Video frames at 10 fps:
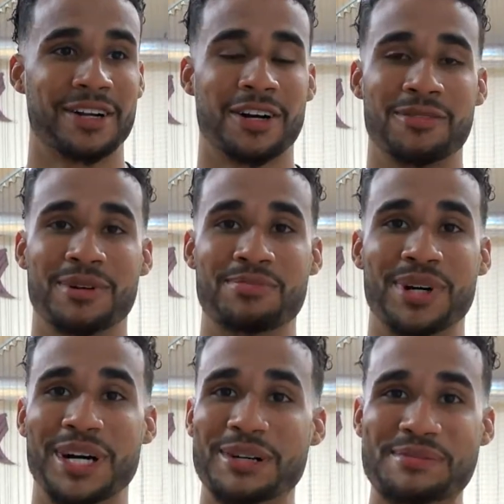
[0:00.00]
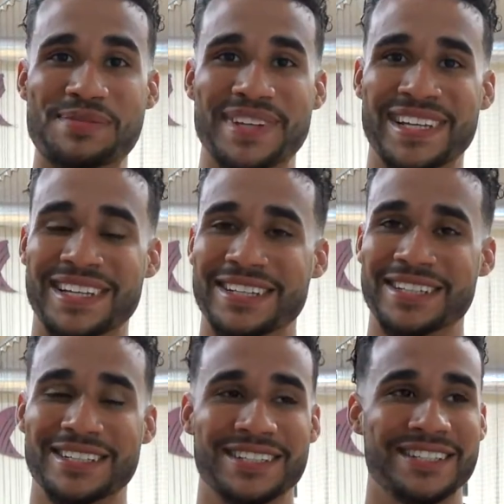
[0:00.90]
called my pop
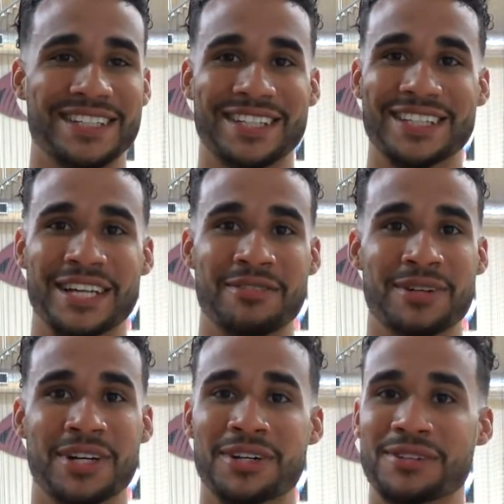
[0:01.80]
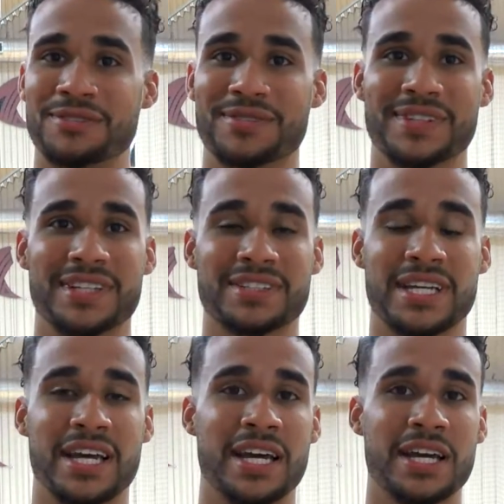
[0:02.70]
and let him know. I was
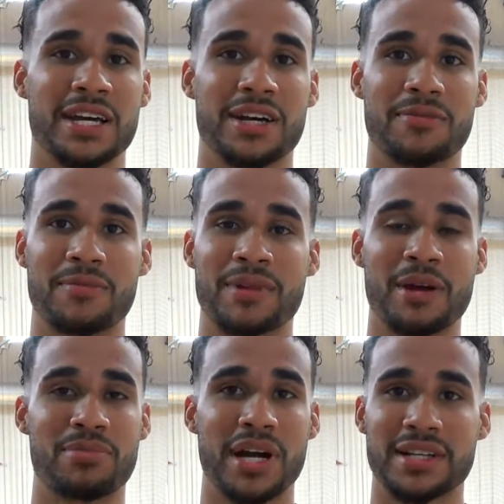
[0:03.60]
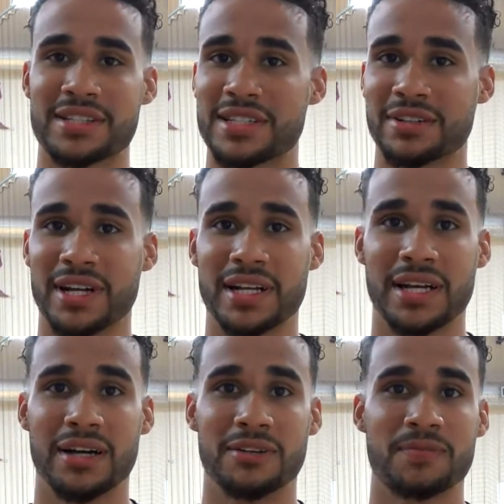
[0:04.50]
like, "Hey, I'm not practicing right
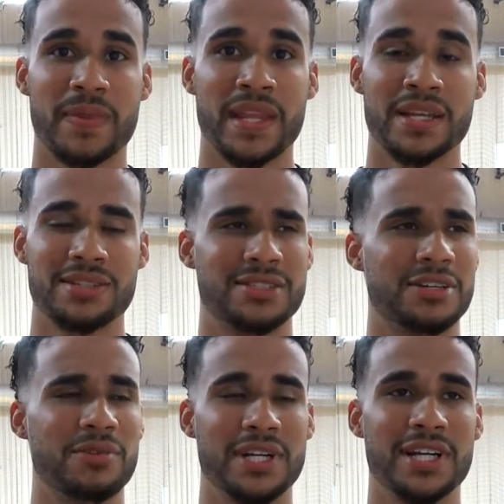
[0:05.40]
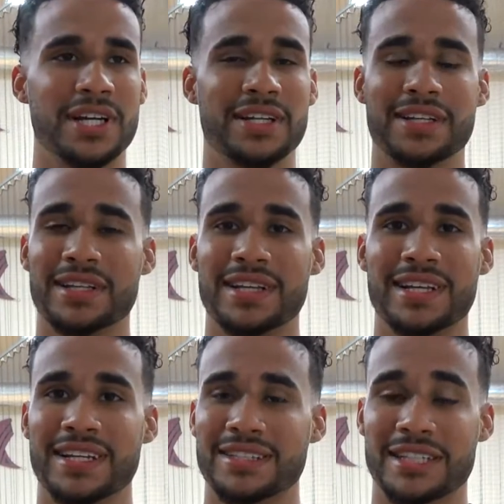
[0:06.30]
now." He was like, "Why not?"
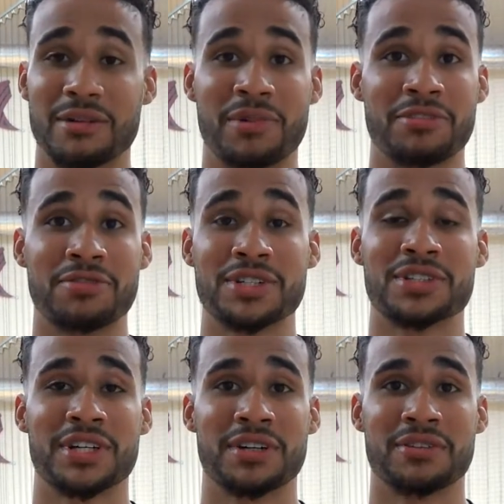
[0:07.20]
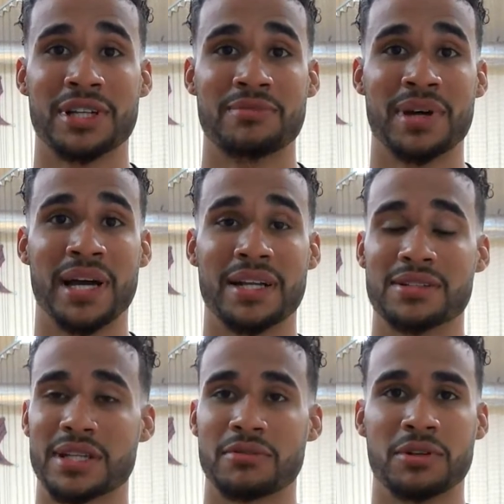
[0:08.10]
I was like, "My foot's hurting really bad." And he
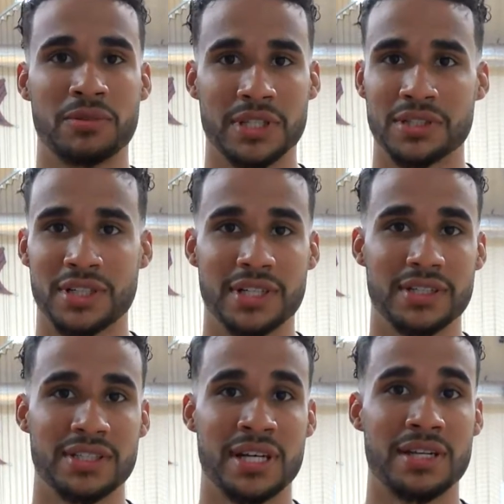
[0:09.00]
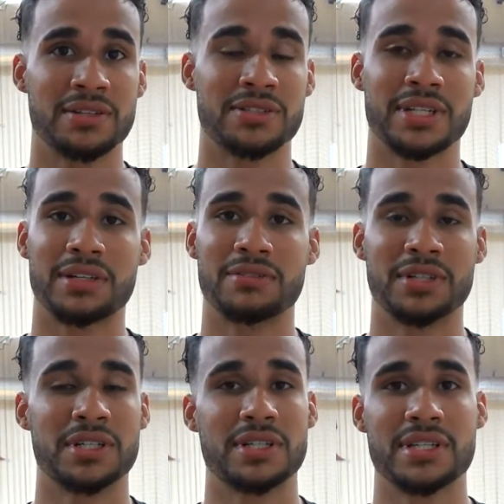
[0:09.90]
was like, "Well, what the trainer saying?" He was like,
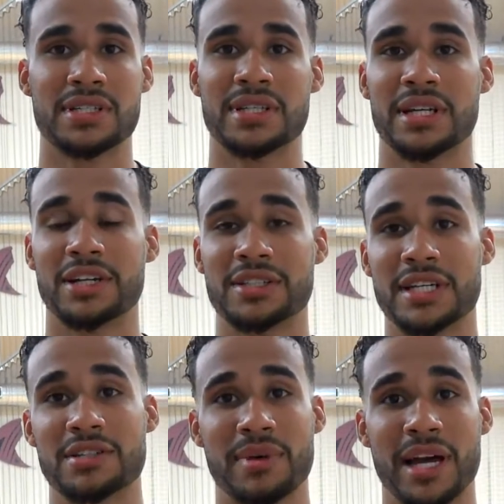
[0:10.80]
"Well, he said I'll take some